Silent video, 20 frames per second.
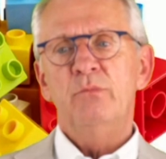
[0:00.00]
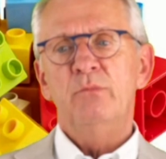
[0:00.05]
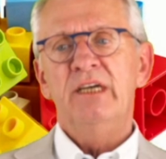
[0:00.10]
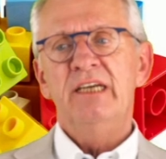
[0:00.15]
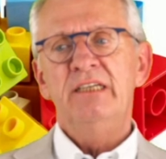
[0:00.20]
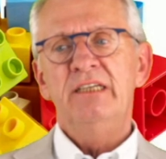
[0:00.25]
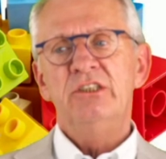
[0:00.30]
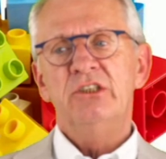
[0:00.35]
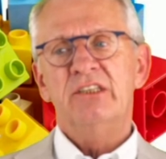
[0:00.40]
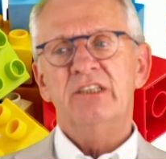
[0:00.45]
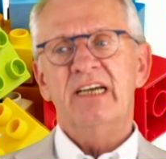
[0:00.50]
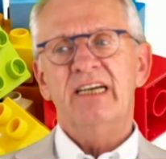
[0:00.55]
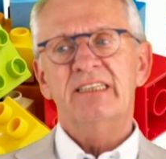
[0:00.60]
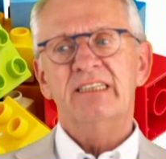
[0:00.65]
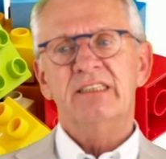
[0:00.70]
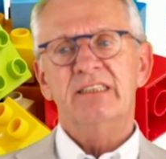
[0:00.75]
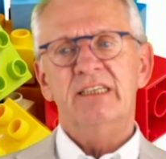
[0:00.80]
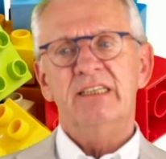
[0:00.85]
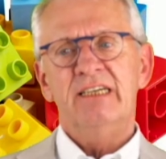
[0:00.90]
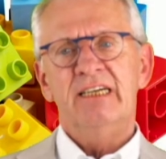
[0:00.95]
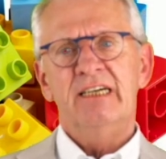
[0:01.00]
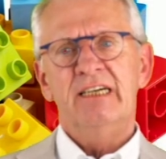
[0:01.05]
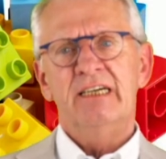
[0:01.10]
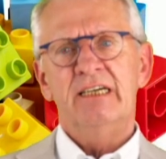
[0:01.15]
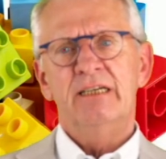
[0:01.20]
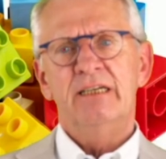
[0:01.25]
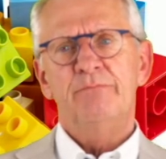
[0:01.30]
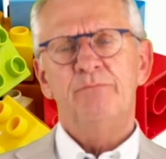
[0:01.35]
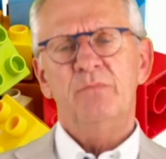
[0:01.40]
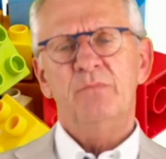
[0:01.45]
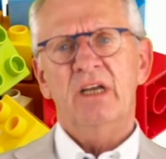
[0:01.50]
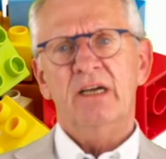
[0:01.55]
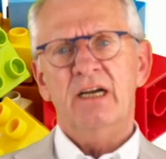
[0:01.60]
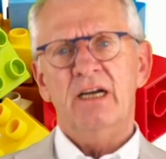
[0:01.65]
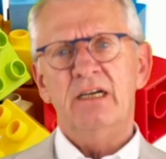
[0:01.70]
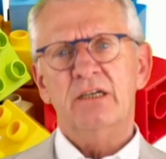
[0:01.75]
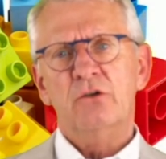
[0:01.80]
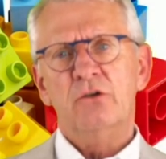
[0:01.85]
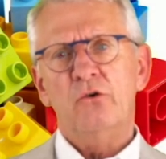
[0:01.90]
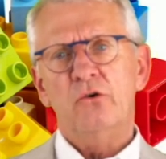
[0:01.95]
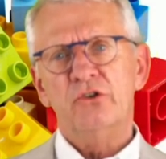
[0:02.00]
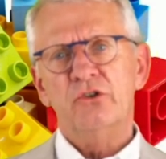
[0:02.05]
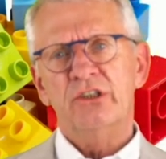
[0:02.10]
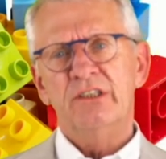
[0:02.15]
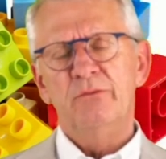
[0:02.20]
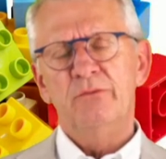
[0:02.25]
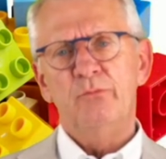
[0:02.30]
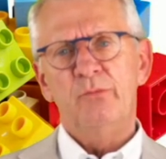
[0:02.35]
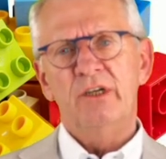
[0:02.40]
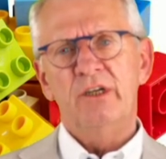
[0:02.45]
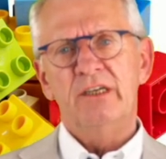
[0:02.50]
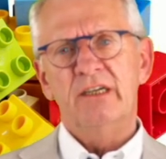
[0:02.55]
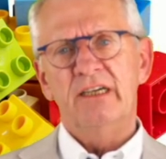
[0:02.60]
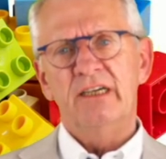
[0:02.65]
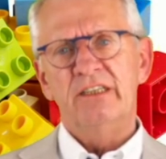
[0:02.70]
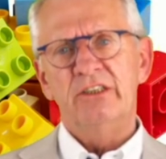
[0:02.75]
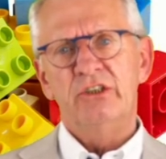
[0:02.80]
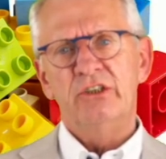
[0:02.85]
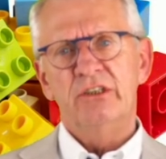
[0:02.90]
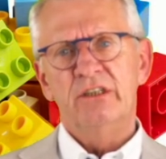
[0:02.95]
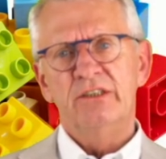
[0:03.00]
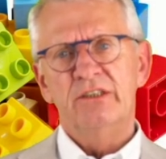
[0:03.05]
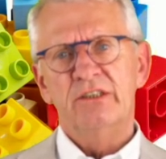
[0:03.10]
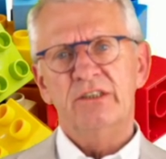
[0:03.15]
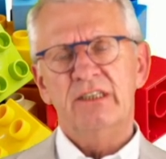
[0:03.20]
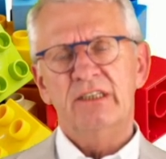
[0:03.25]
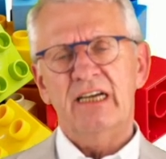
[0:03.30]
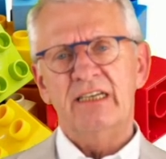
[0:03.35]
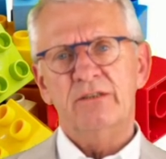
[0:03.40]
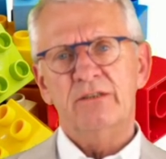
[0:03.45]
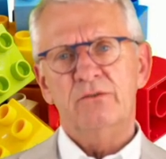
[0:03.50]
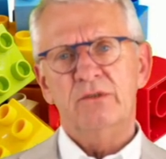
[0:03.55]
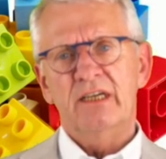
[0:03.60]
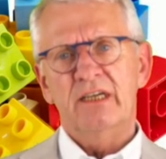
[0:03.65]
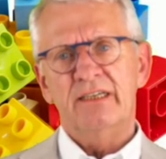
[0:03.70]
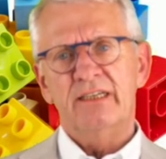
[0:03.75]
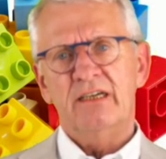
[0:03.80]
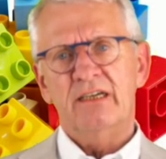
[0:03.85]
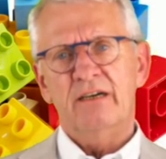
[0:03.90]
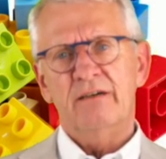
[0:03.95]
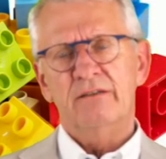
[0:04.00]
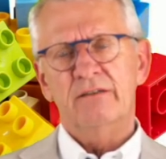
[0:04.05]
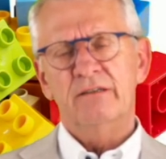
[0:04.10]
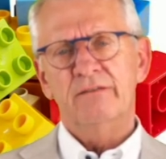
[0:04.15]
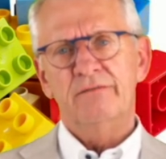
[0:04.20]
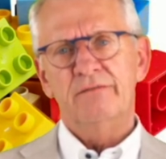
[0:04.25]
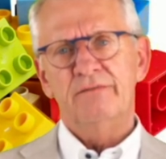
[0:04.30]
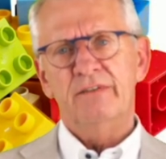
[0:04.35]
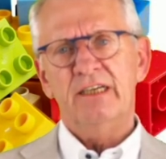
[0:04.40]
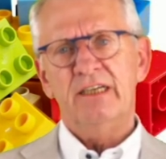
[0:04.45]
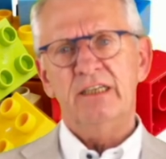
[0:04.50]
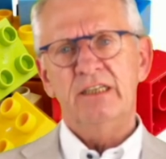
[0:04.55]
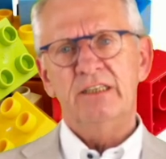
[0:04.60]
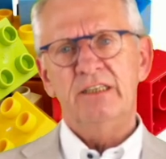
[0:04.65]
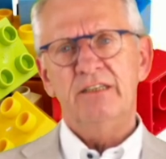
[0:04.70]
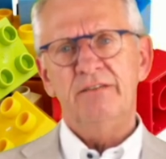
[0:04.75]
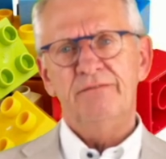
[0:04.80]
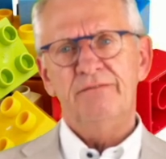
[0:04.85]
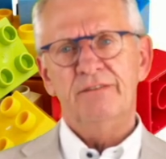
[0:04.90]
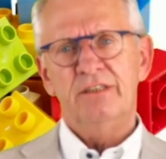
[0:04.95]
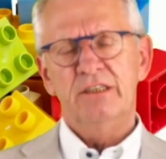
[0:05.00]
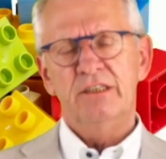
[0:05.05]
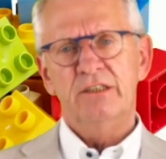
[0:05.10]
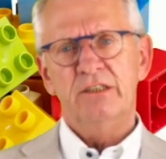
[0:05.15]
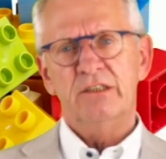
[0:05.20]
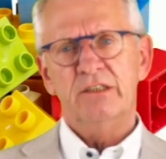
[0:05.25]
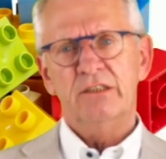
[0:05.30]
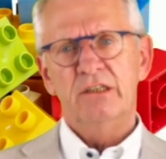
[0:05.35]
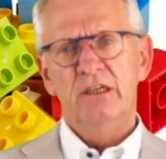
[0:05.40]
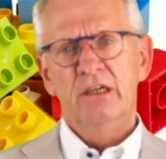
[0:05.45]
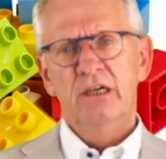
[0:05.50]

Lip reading: means that there are cost implications that are very different